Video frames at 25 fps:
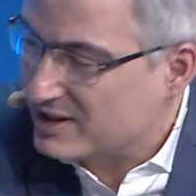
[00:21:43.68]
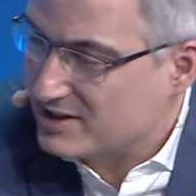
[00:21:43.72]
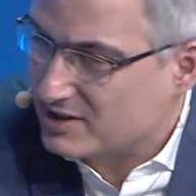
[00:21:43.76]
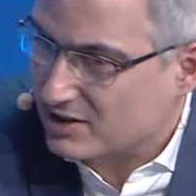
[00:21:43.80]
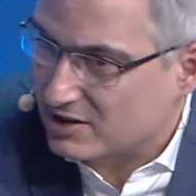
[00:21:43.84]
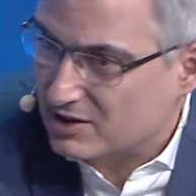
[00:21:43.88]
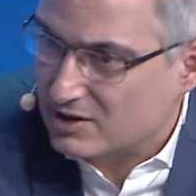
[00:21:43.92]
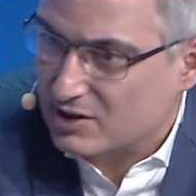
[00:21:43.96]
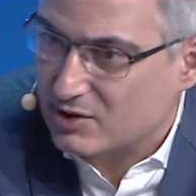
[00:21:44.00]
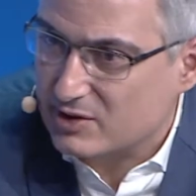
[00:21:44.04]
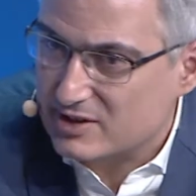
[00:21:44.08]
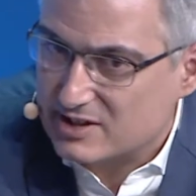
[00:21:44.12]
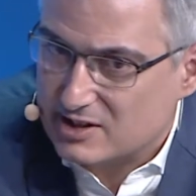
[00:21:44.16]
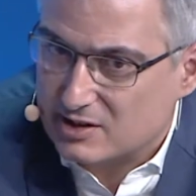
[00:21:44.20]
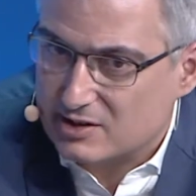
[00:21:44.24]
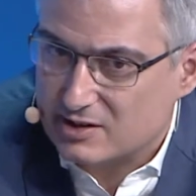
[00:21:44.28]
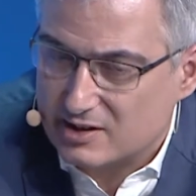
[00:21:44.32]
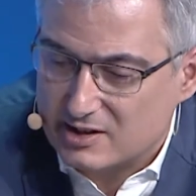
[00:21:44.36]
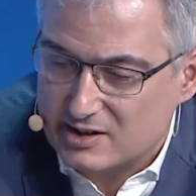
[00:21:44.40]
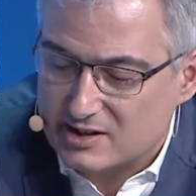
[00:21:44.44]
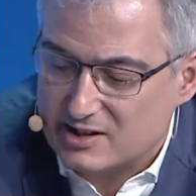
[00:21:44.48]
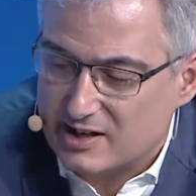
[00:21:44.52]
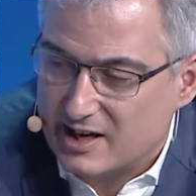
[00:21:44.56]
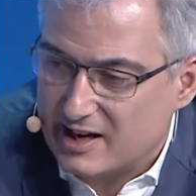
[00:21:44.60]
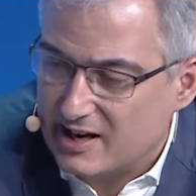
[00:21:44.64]
and now
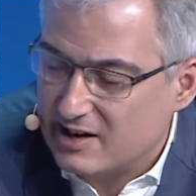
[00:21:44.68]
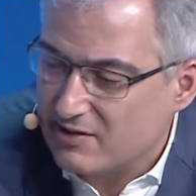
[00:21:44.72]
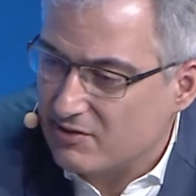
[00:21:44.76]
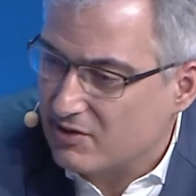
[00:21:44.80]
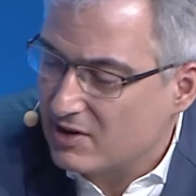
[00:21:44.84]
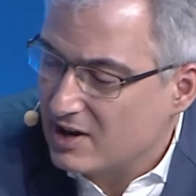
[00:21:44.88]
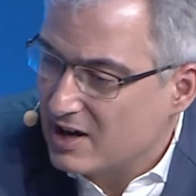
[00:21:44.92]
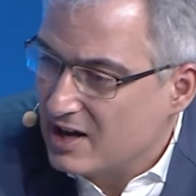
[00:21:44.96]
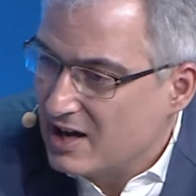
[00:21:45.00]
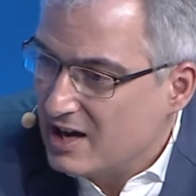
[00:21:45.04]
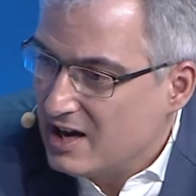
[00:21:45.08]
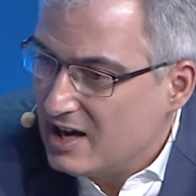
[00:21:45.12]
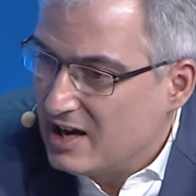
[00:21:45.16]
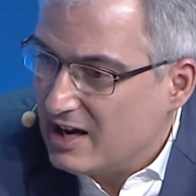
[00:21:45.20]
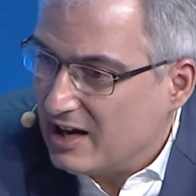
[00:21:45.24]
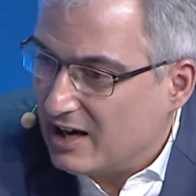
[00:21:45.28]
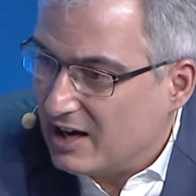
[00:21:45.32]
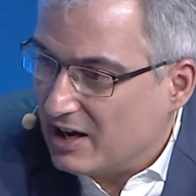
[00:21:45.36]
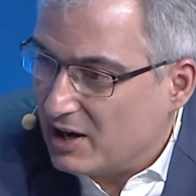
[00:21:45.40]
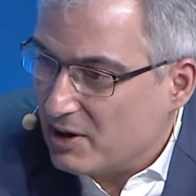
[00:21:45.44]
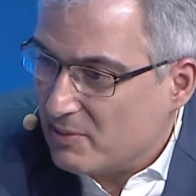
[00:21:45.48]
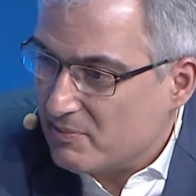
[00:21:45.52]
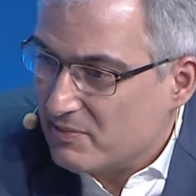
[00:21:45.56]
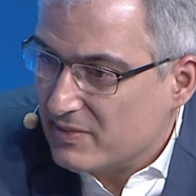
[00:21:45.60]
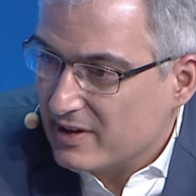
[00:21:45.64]
it's live.
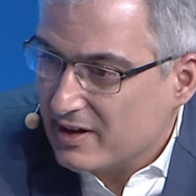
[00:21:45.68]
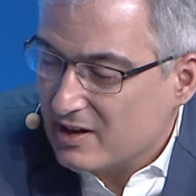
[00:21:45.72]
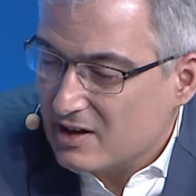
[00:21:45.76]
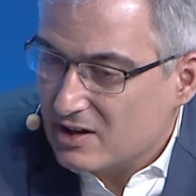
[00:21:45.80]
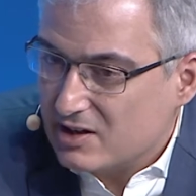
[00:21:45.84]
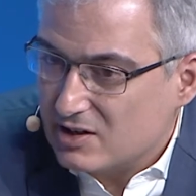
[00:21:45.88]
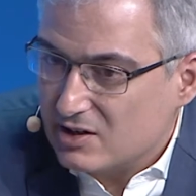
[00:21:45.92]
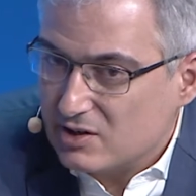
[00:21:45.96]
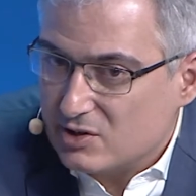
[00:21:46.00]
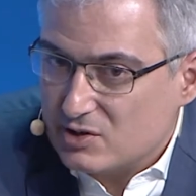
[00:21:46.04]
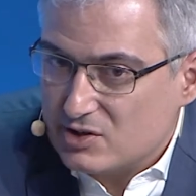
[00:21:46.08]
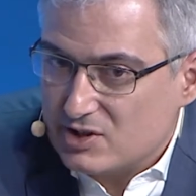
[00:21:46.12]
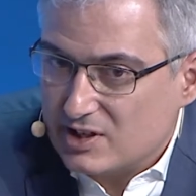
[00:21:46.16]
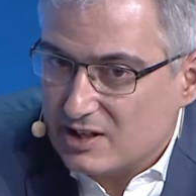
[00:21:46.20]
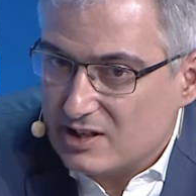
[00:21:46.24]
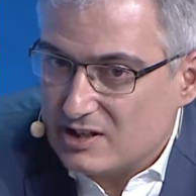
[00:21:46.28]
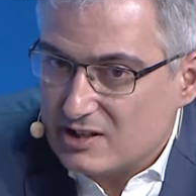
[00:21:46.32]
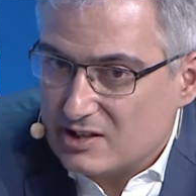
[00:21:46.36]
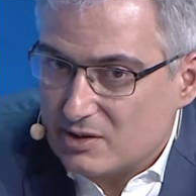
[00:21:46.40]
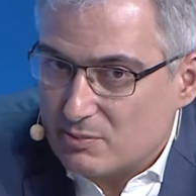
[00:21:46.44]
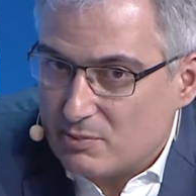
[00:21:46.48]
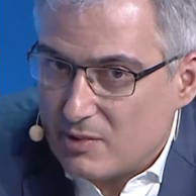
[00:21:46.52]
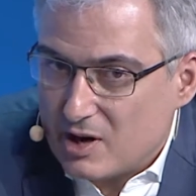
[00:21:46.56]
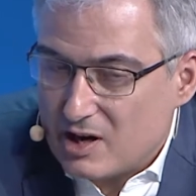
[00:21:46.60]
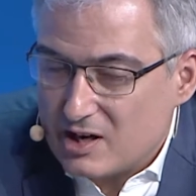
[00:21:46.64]
Do you think
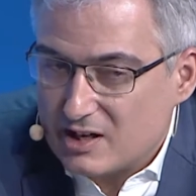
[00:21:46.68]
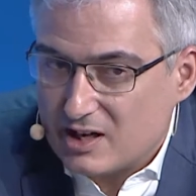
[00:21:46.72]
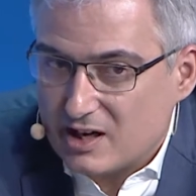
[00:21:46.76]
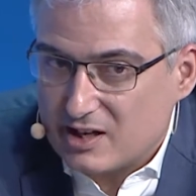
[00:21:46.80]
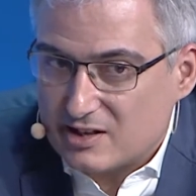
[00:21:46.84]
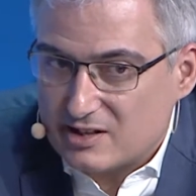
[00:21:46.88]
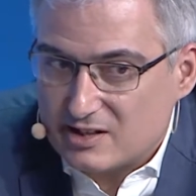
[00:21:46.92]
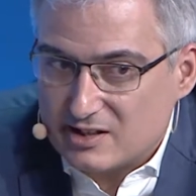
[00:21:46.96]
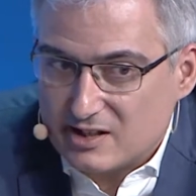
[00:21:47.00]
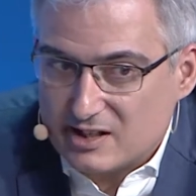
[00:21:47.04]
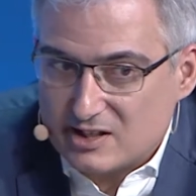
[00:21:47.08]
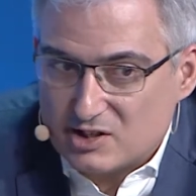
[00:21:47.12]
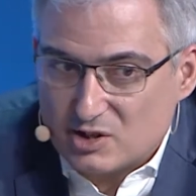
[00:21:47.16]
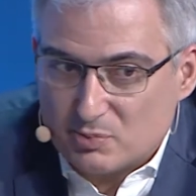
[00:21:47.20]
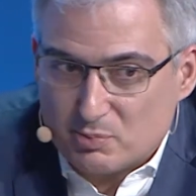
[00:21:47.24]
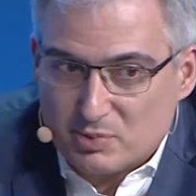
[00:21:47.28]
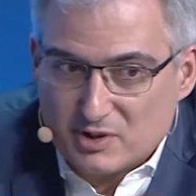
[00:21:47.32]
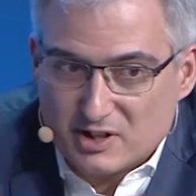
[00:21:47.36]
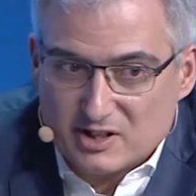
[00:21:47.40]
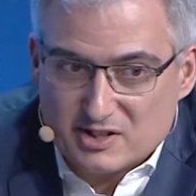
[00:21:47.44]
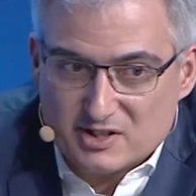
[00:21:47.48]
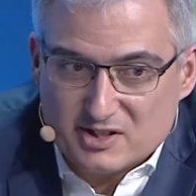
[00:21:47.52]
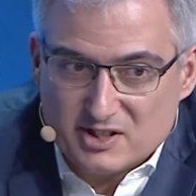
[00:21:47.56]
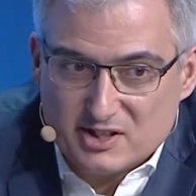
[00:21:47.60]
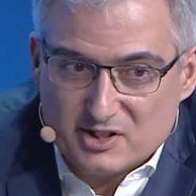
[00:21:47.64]
the market needs a
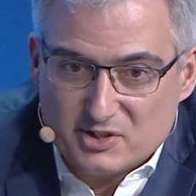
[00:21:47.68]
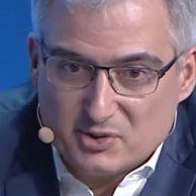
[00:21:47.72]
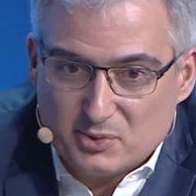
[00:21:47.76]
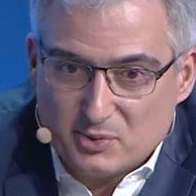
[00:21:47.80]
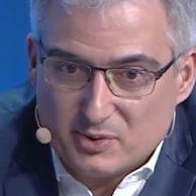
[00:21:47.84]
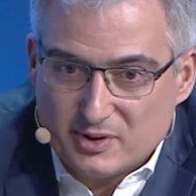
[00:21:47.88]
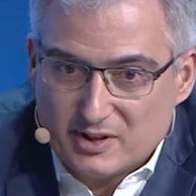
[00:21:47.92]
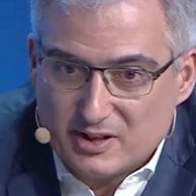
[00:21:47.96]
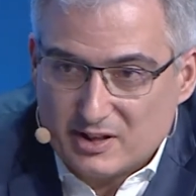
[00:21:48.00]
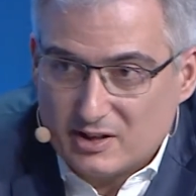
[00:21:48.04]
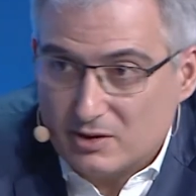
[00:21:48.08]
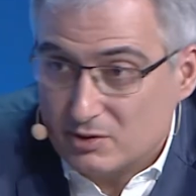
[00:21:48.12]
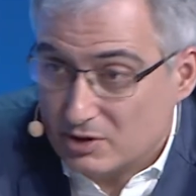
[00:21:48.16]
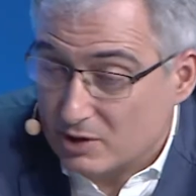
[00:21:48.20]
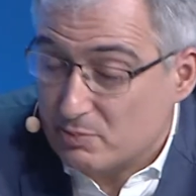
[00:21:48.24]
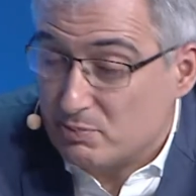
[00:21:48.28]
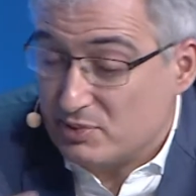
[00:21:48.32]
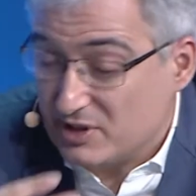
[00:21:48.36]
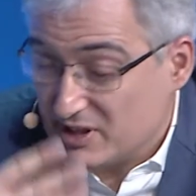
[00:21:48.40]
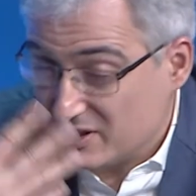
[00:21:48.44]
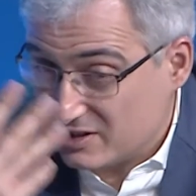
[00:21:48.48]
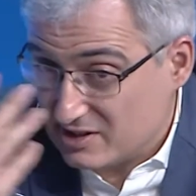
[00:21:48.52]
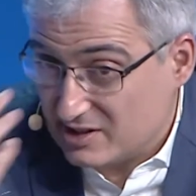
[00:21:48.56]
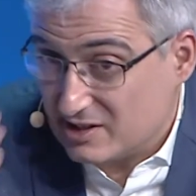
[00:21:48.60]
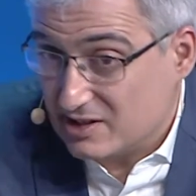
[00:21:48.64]
PSD3, not
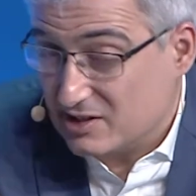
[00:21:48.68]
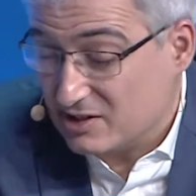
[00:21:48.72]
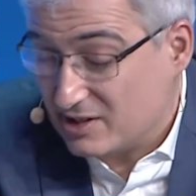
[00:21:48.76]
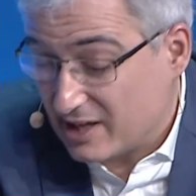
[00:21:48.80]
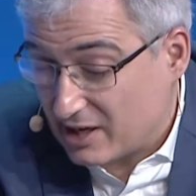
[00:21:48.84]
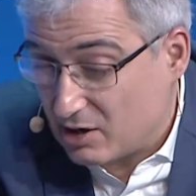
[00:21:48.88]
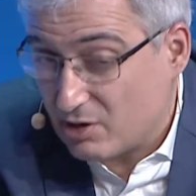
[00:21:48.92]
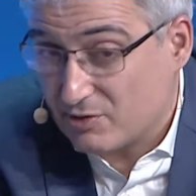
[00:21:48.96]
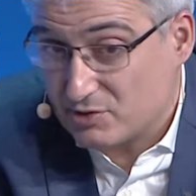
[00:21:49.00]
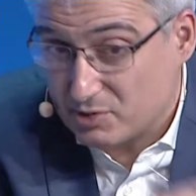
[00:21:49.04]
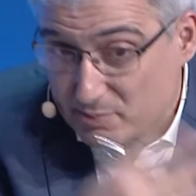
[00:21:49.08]
PSD, take off the